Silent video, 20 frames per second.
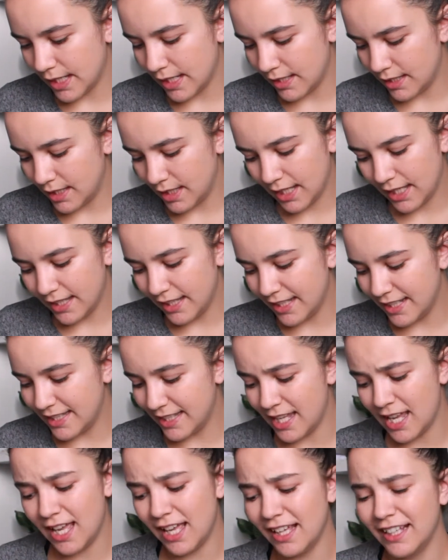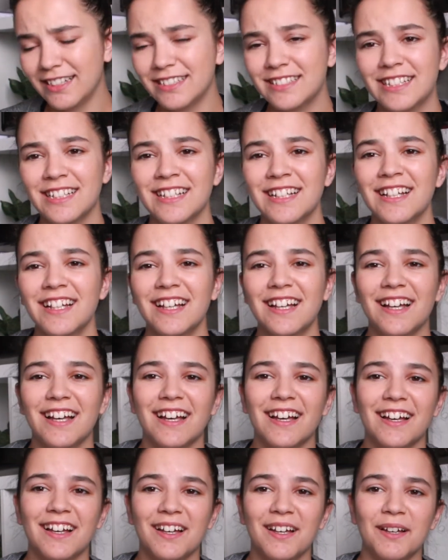slightly stained.
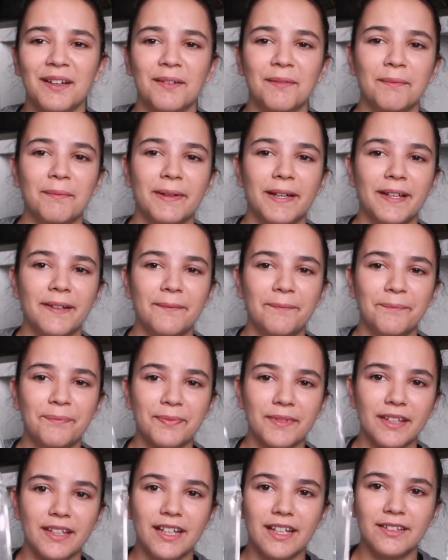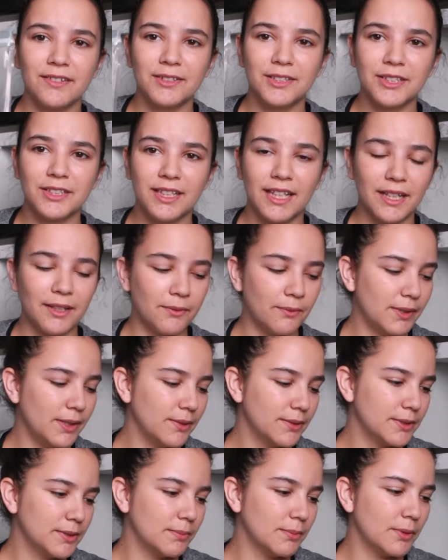But yeah, they're just like
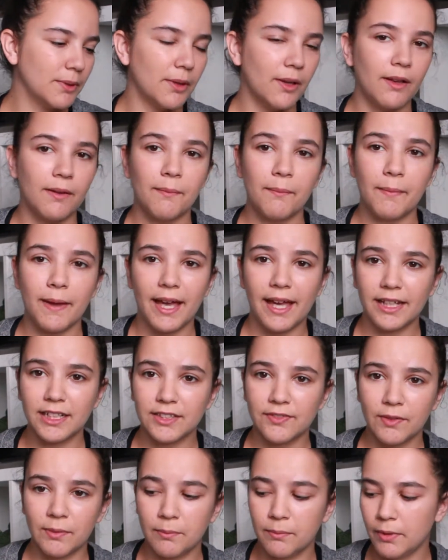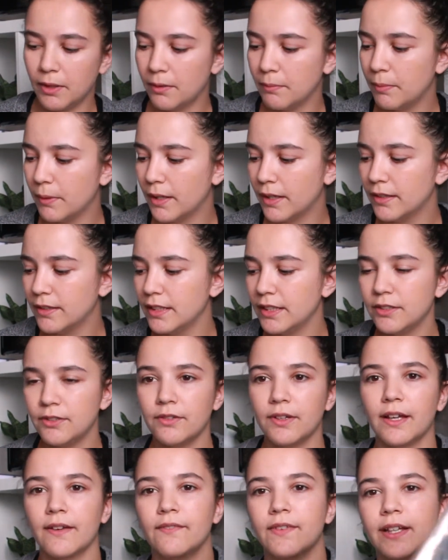reusable bags from Bulk Barn. They
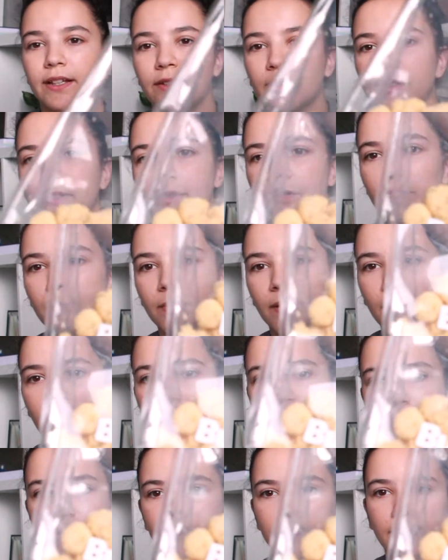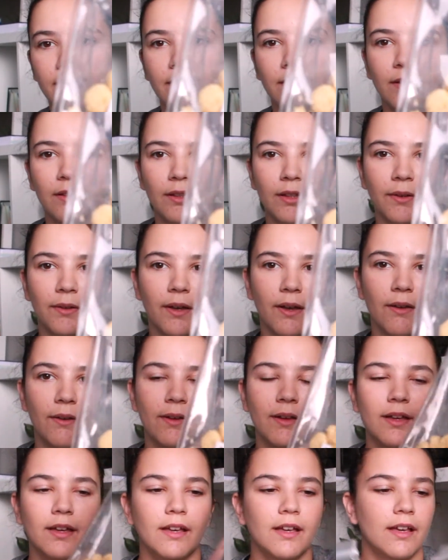do have like the little Bulk Barn logo,
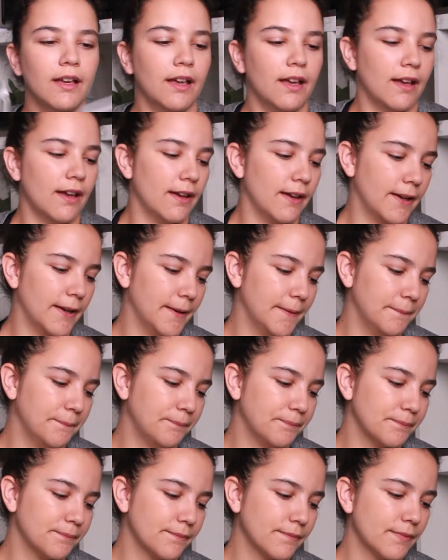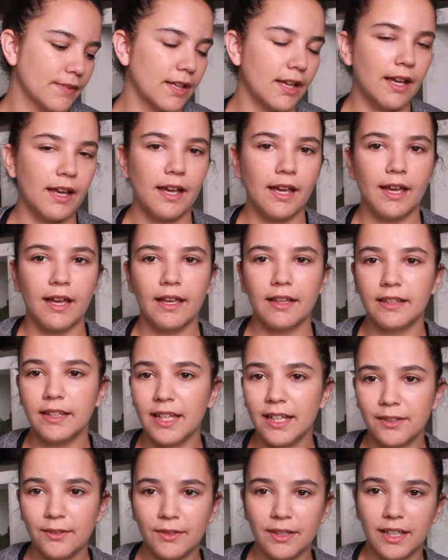and
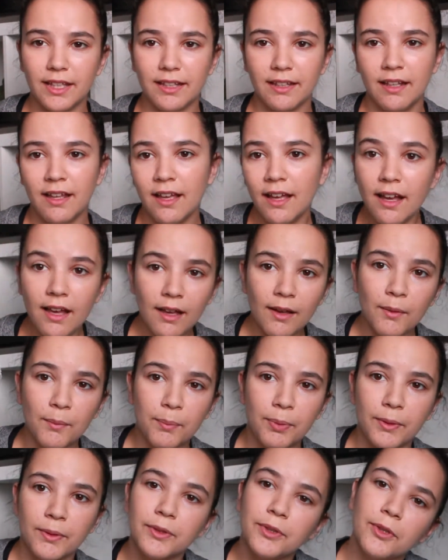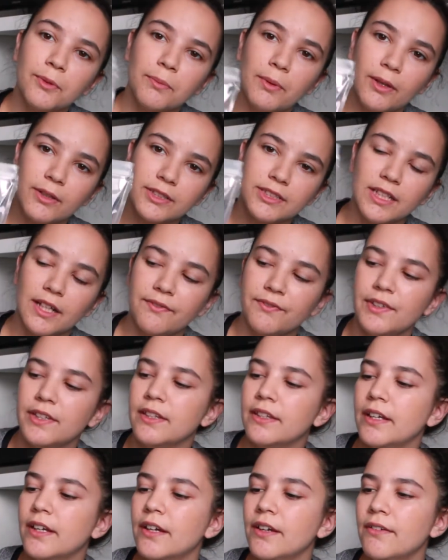yeah, you can put your bulk stuff
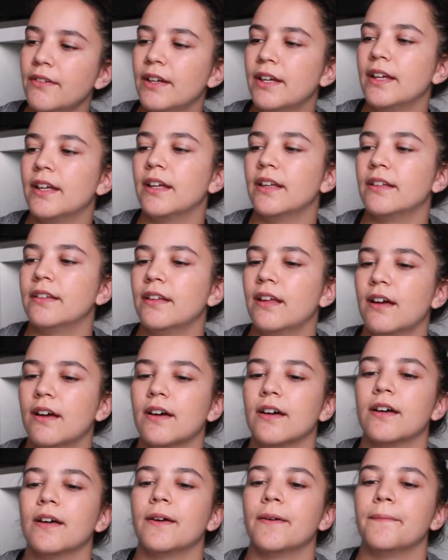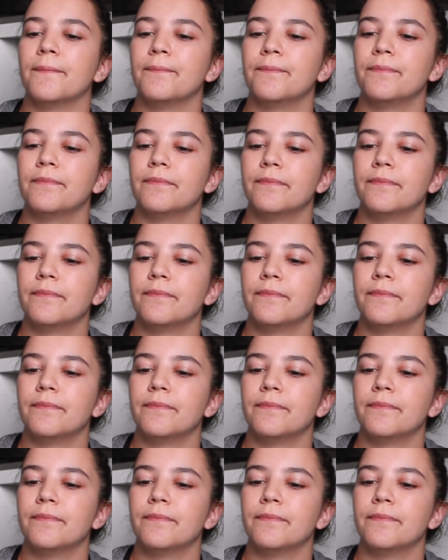in there, and